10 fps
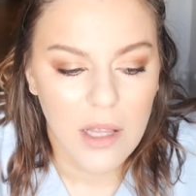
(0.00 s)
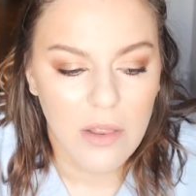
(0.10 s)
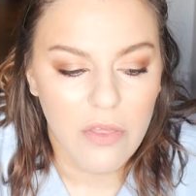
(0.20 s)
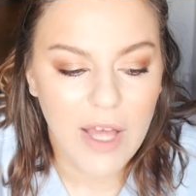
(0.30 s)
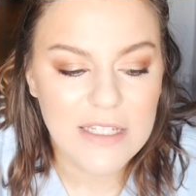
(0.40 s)

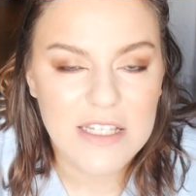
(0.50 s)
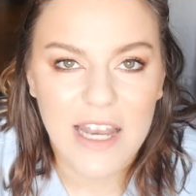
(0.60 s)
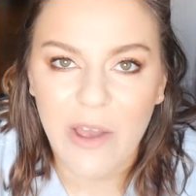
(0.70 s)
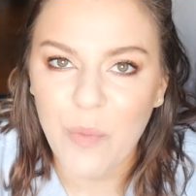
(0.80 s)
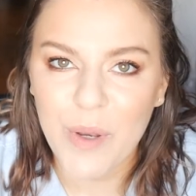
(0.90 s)
that doesn't
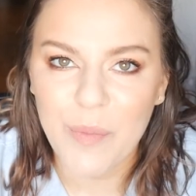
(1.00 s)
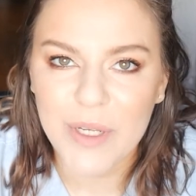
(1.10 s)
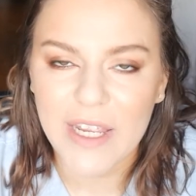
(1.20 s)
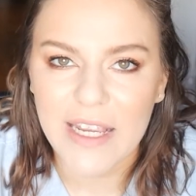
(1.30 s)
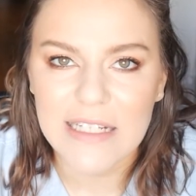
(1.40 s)
help
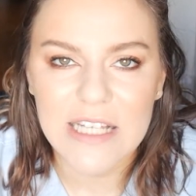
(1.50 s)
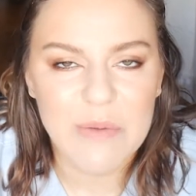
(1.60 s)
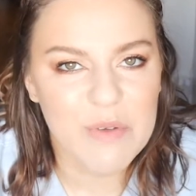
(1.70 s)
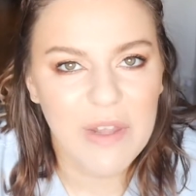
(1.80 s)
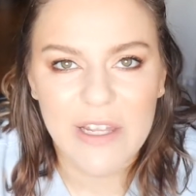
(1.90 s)
anybody in
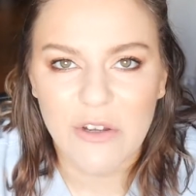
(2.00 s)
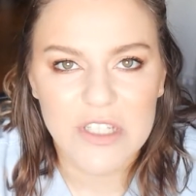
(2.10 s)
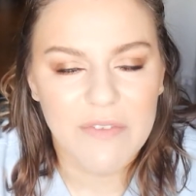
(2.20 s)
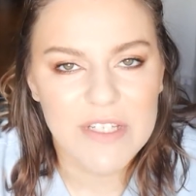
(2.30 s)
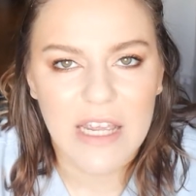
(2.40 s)
terms of like
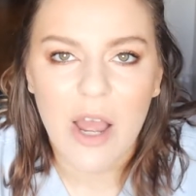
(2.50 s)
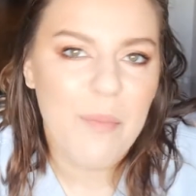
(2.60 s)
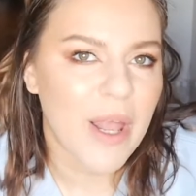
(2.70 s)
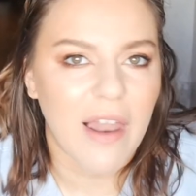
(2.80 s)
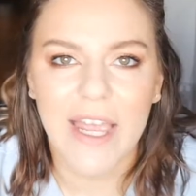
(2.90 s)
longevity. I
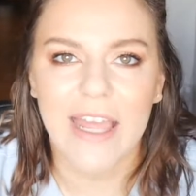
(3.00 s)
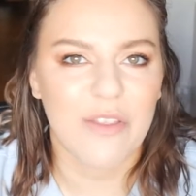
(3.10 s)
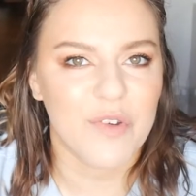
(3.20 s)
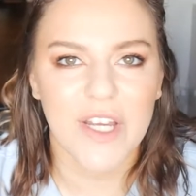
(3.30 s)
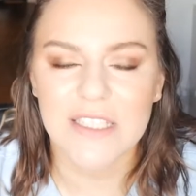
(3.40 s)
might like it
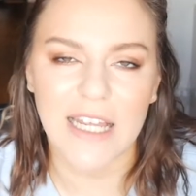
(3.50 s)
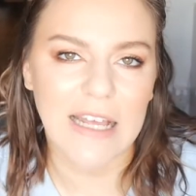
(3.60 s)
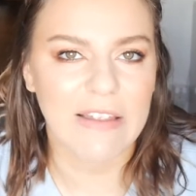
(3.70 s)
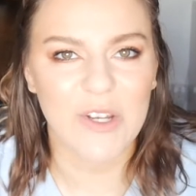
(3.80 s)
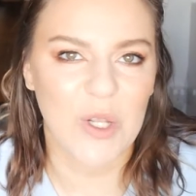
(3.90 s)
the first day
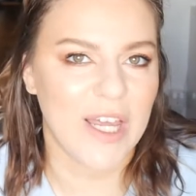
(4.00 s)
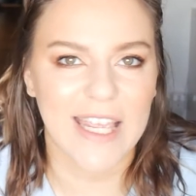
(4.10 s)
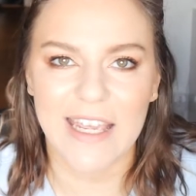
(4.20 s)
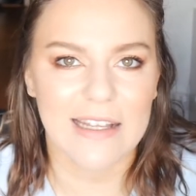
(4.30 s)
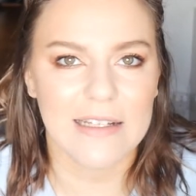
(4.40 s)
and then not
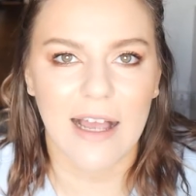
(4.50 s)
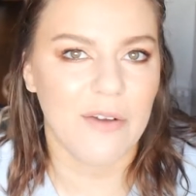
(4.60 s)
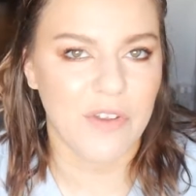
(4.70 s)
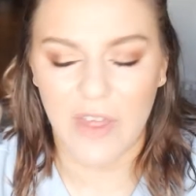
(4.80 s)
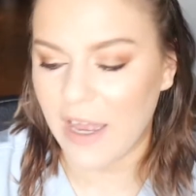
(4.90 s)
like it
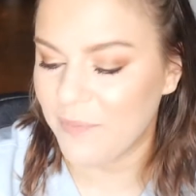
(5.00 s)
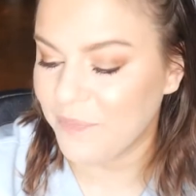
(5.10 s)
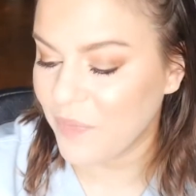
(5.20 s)
after that.